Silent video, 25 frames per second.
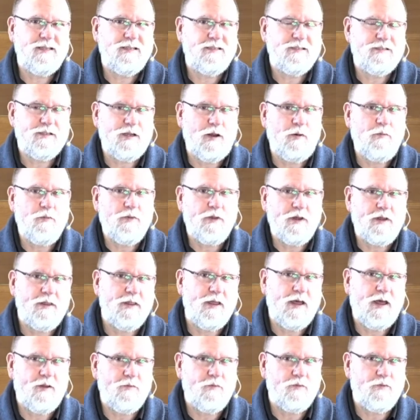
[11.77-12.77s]
something
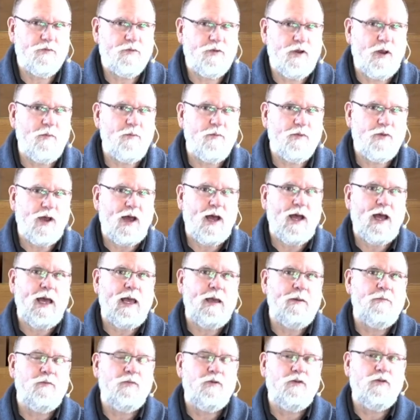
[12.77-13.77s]
that
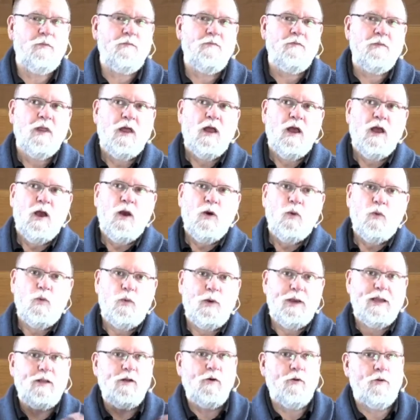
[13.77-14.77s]
sometimes
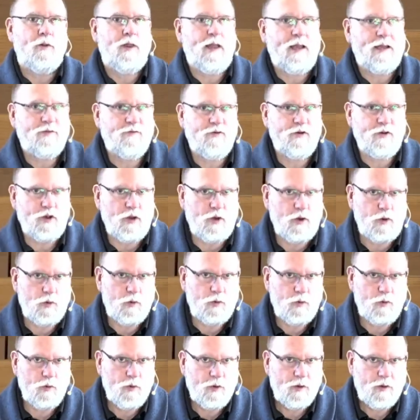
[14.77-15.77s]
we don't like to do,